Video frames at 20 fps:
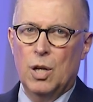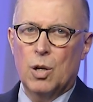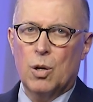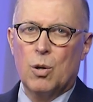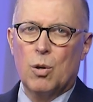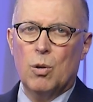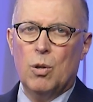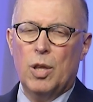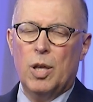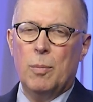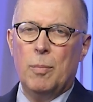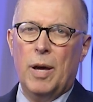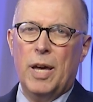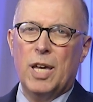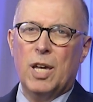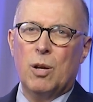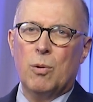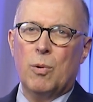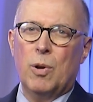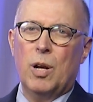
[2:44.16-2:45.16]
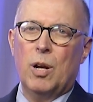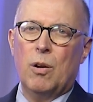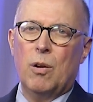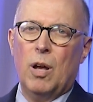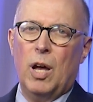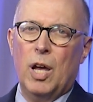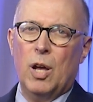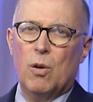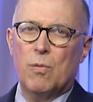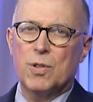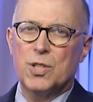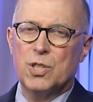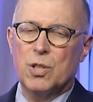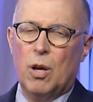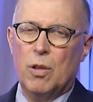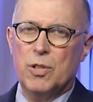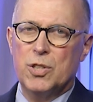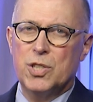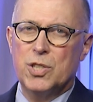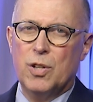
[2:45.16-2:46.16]
Early in my career, I
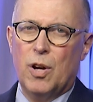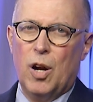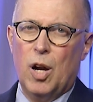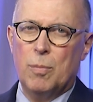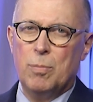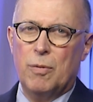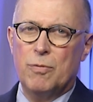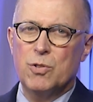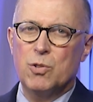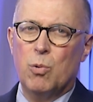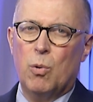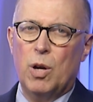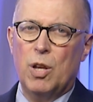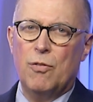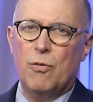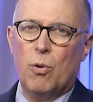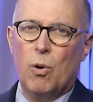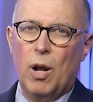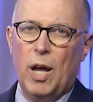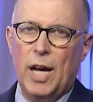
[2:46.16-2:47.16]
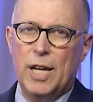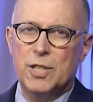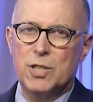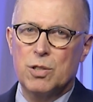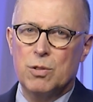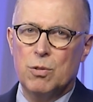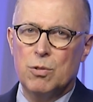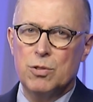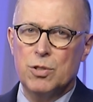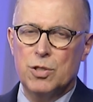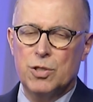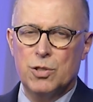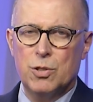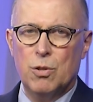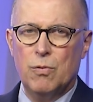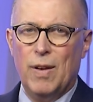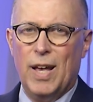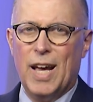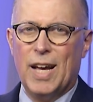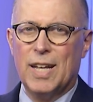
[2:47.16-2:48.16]
oversaw the startup of 24 high schools that
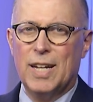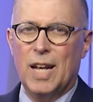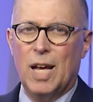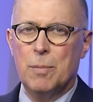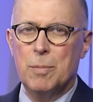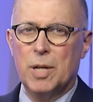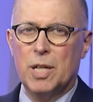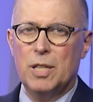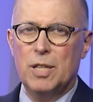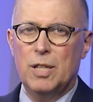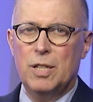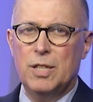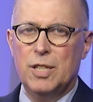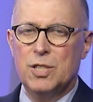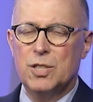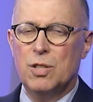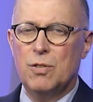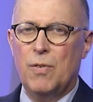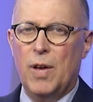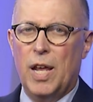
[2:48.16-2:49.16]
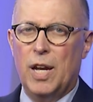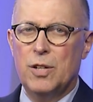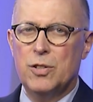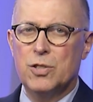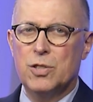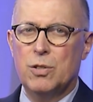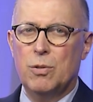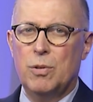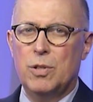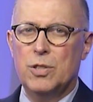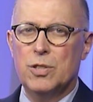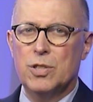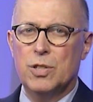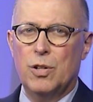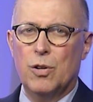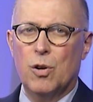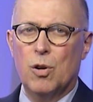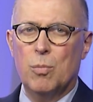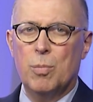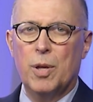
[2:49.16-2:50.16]
serve economically disadvantaged students
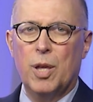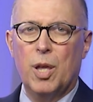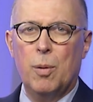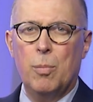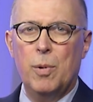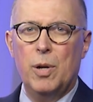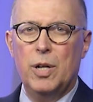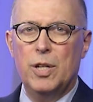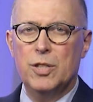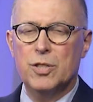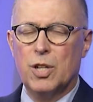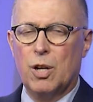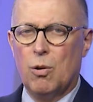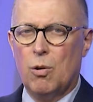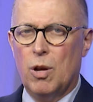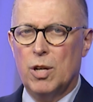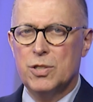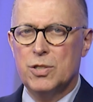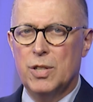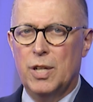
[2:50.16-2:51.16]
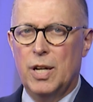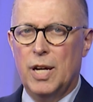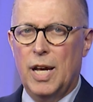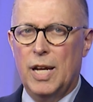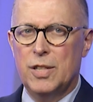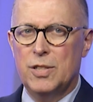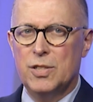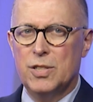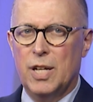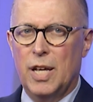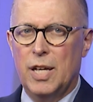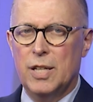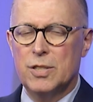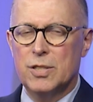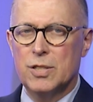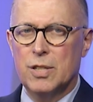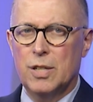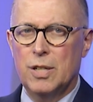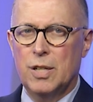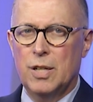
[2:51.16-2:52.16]
in urban communities across the United
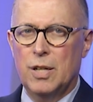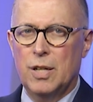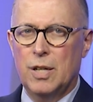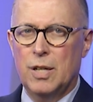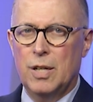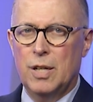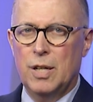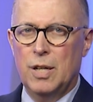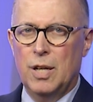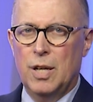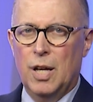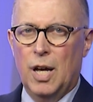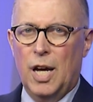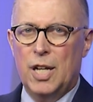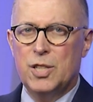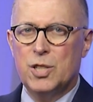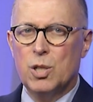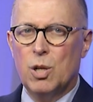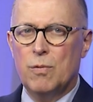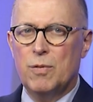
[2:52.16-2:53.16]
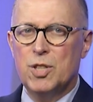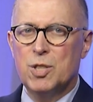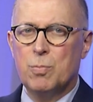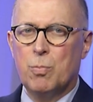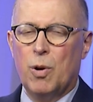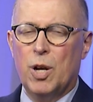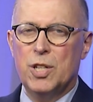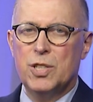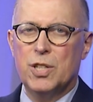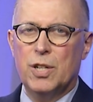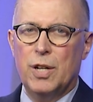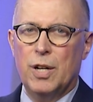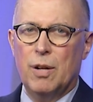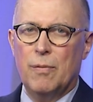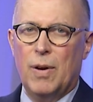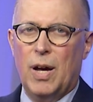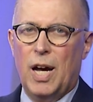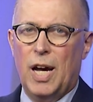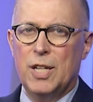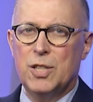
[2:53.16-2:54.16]
States. I served as president of
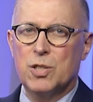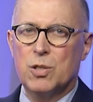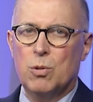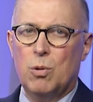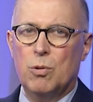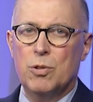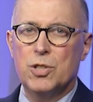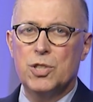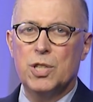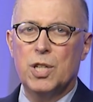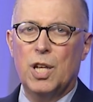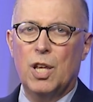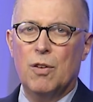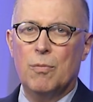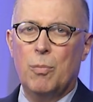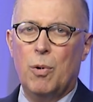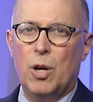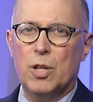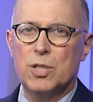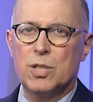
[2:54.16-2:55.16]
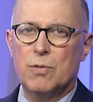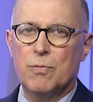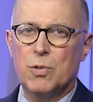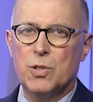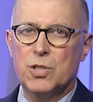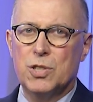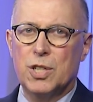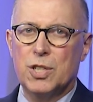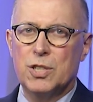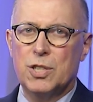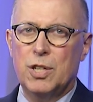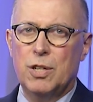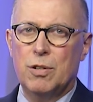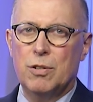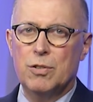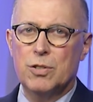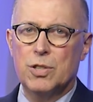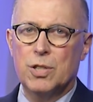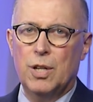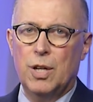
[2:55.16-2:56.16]
a high school in the city of Boston for 6
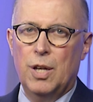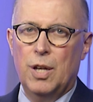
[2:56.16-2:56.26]
years,